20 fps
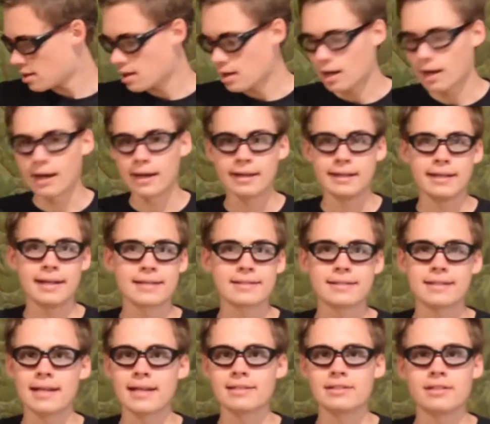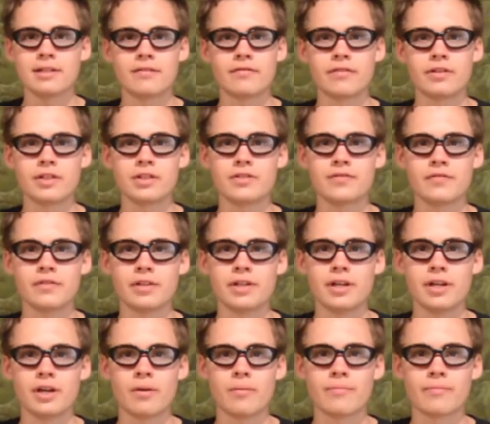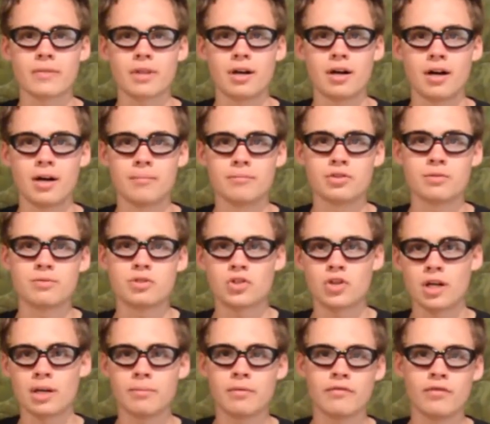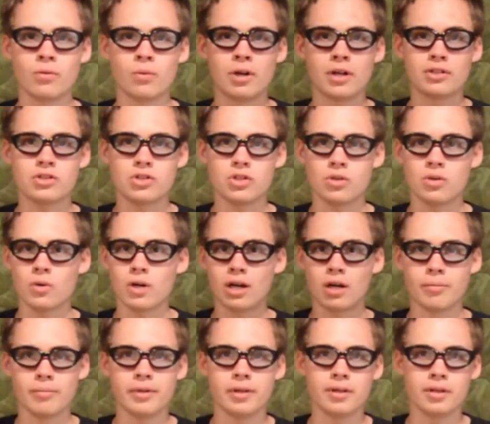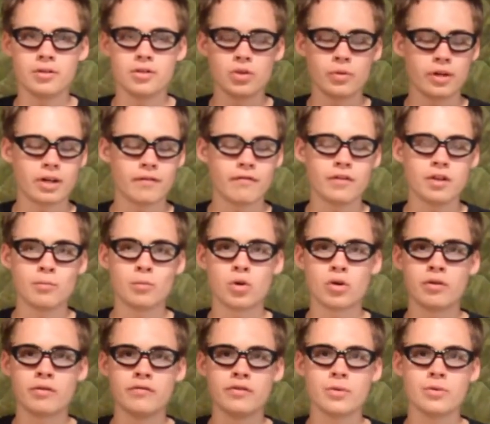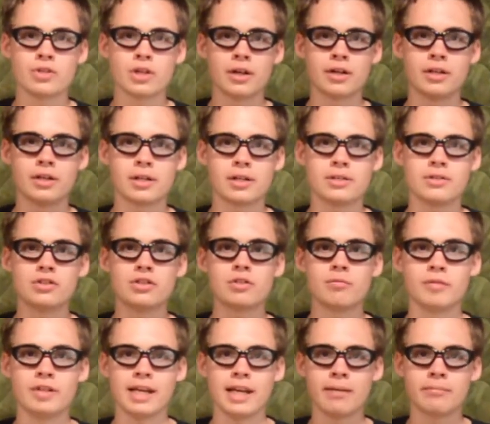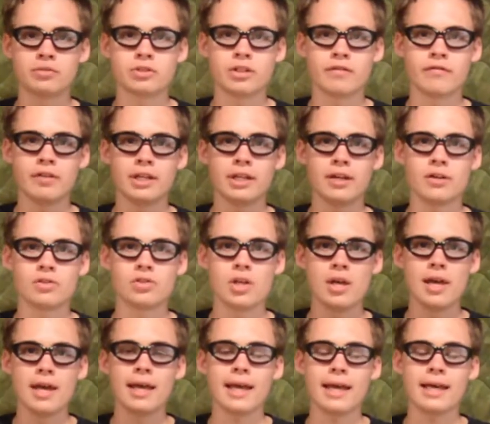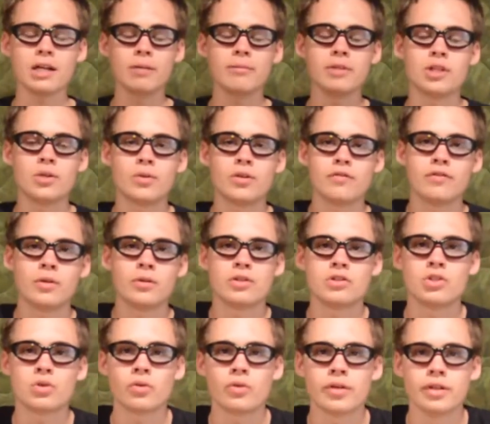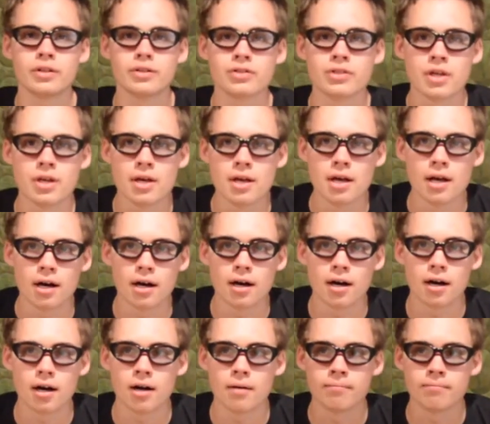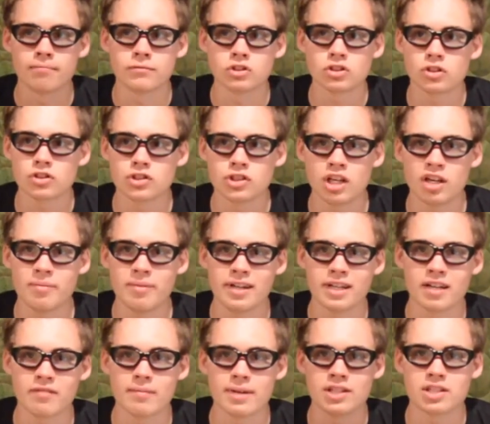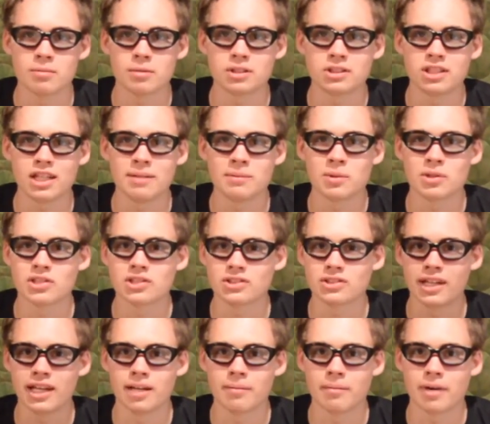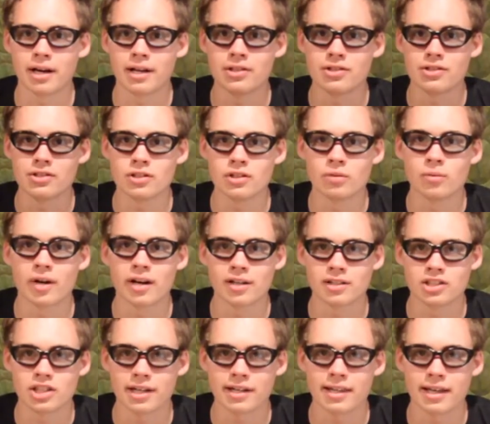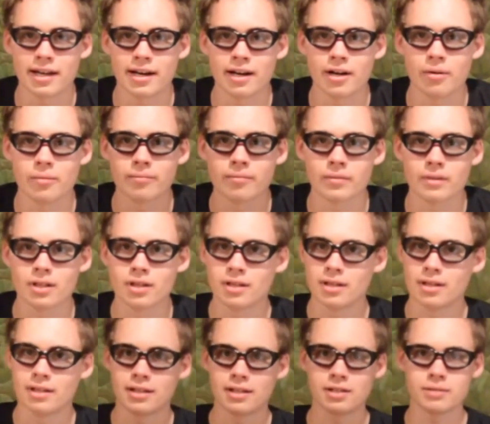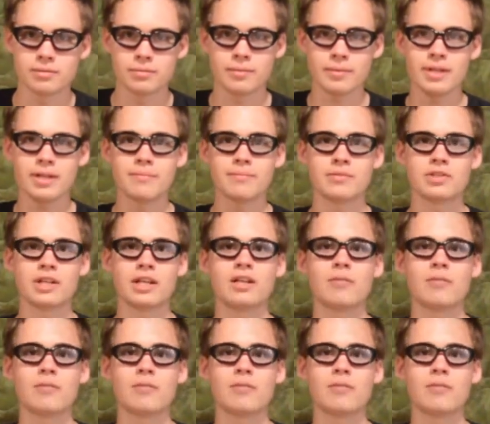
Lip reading: I guess that's it for this video. Subscribe if you want to. I'll be doing a few more reviews on guns, some gameplay videos, and I'll be doing a few tutorials. A little sneak peek, I've made some claymores and landmines. You'll want to check that out. It's me saying